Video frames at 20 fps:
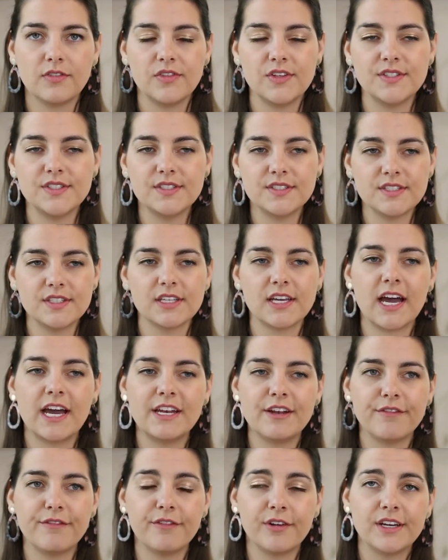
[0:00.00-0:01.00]
This is the
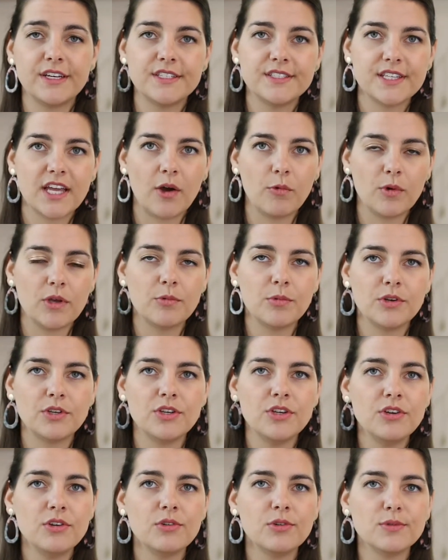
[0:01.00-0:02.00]
kind of phrase that we would
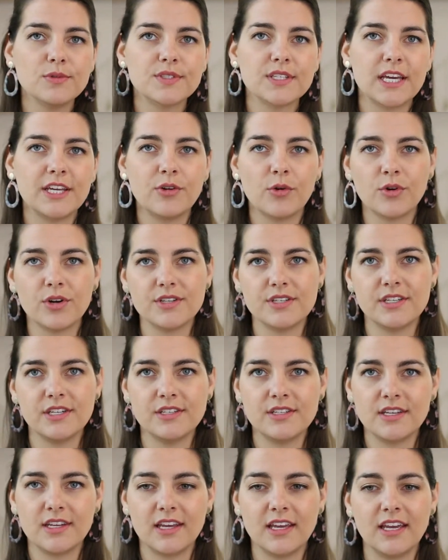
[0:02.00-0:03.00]
use in order to
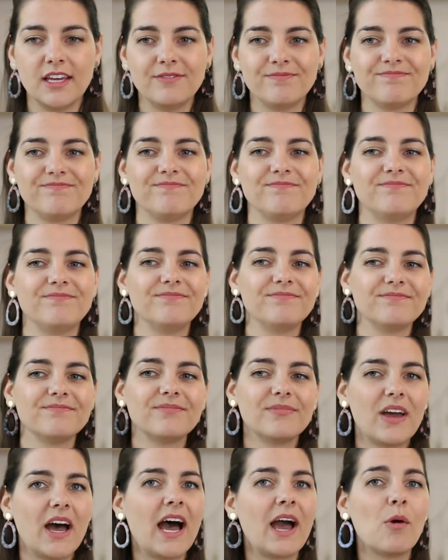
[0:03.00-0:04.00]
indicate,
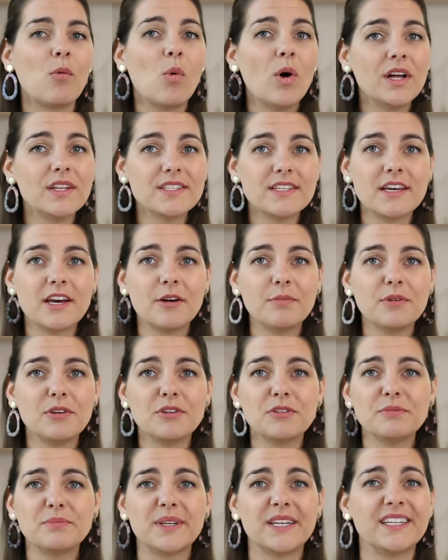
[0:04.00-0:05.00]
I want to help
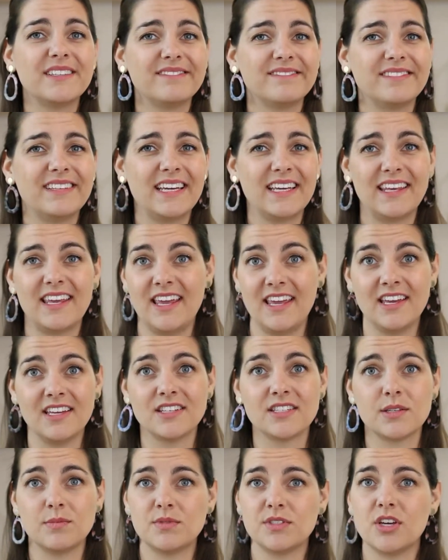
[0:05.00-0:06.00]
you, but I
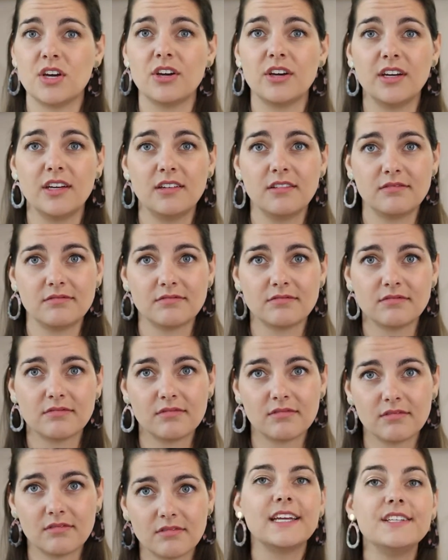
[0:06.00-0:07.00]
can't, I'm sorry.
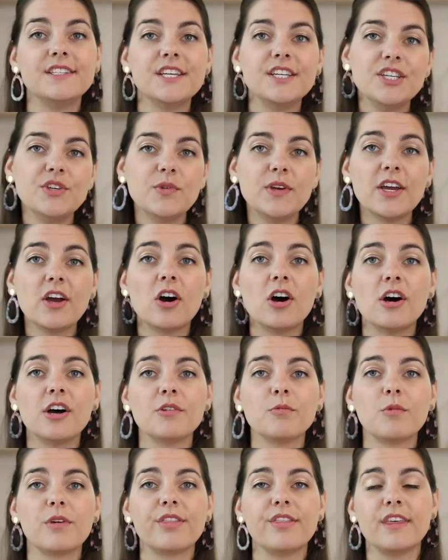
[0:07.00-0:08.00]
Continuing
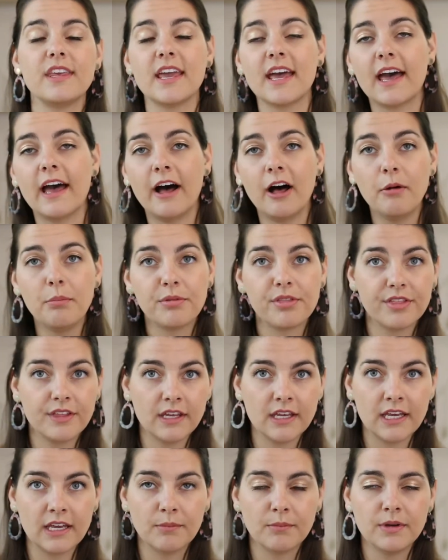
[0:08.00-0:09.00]
on with the help
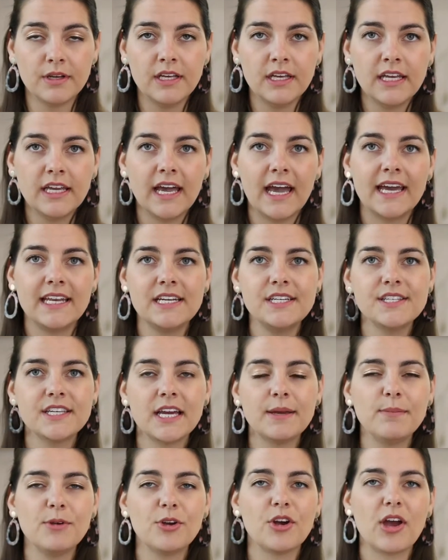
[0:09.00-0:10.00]
theme,
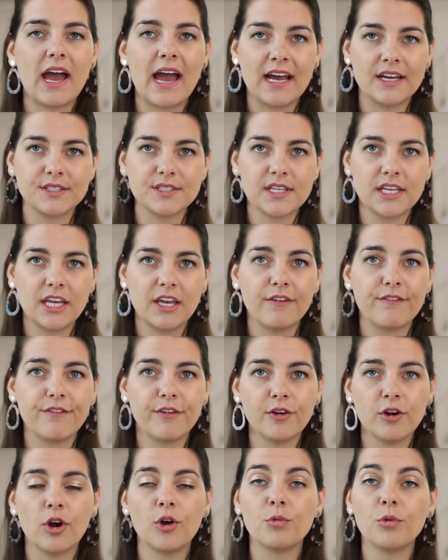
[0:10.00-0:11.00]
anytime you're asking
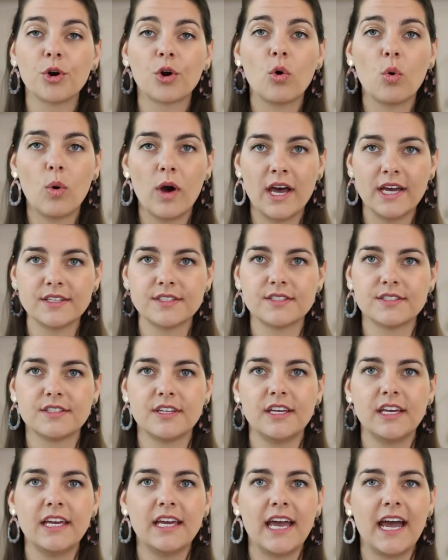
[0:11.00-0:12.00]
for a request
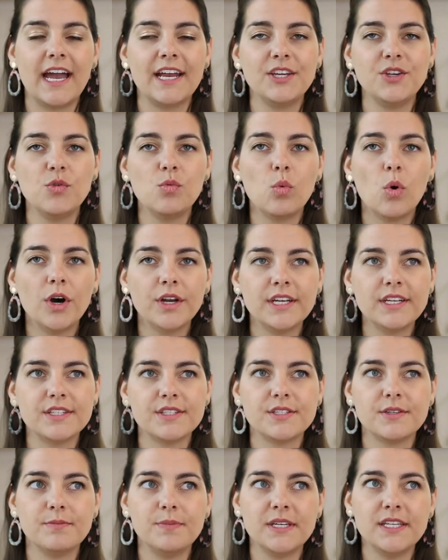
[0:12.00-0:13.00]
and you want it
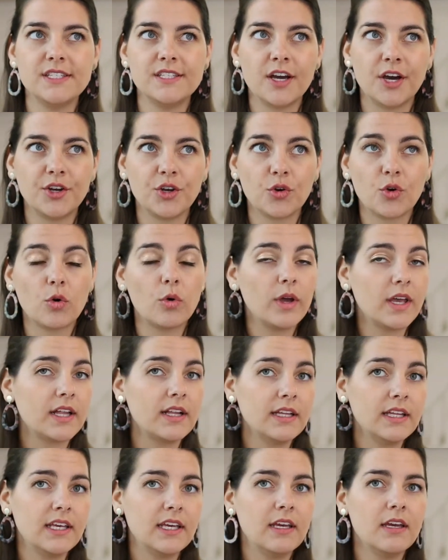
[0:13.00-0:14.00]
to be done
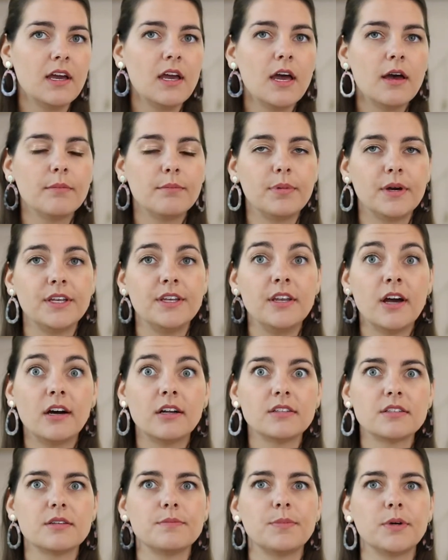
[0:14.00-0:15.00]
quickly, but
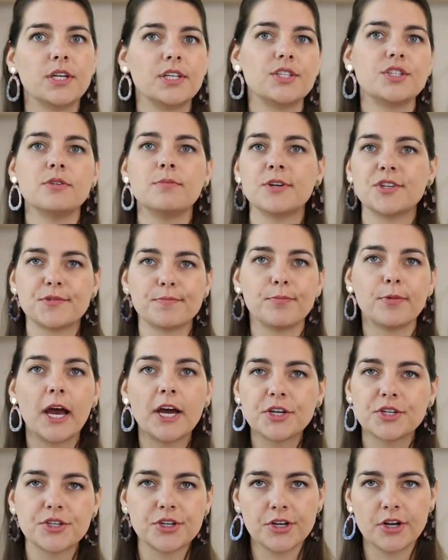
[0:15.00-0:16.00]
not to put too much
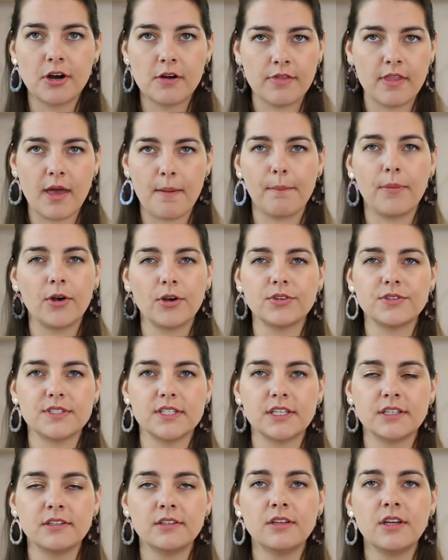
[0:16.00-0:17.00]
pressure on that
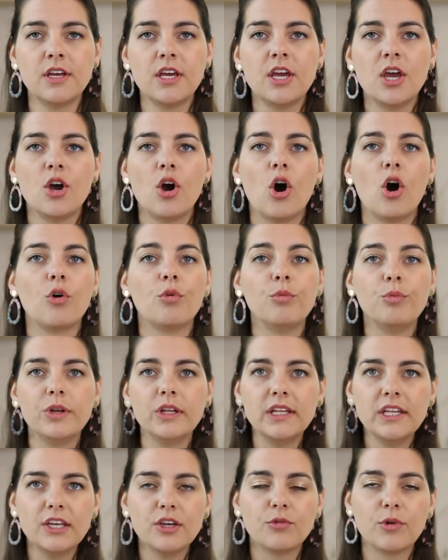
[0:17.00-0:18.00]
person, a
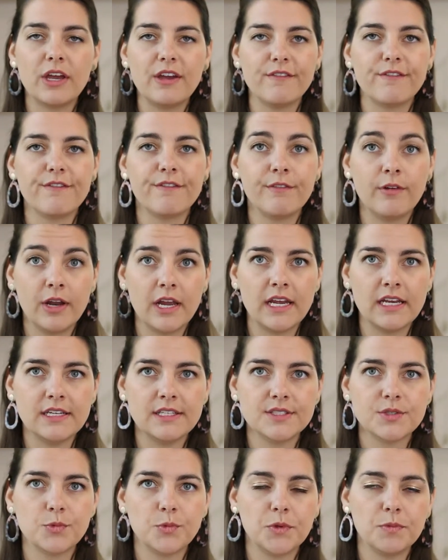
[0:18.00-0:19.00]
really great
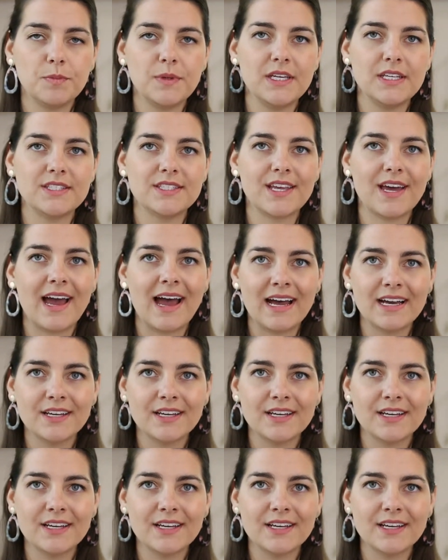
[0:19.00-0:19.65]
phrase would be to